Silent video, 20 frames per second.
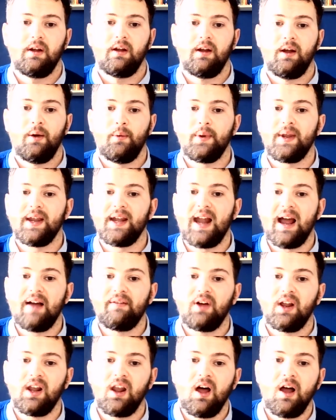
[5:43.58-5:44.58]
And we can have
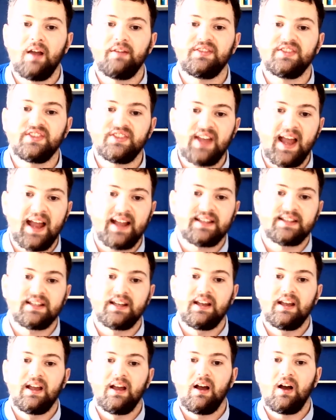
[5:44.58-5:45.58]
our lives set
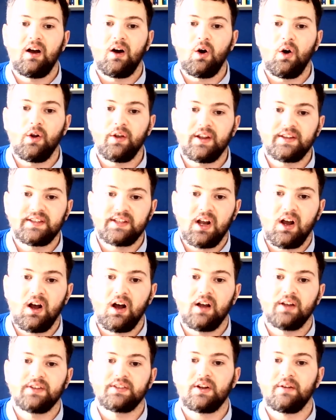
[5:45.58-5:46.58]
on the
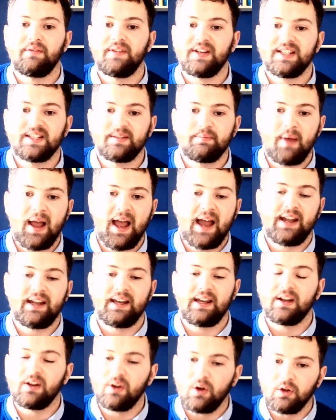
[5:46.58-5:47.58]
task of
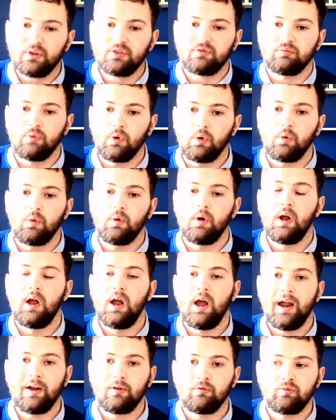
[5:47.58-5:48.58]
expanding God's rule
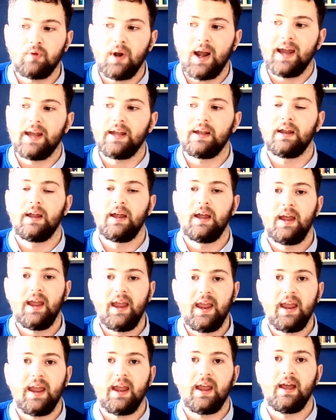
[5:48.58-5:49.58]
and reign
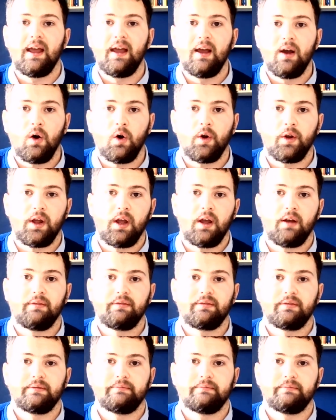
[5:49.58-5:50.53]
here on earth.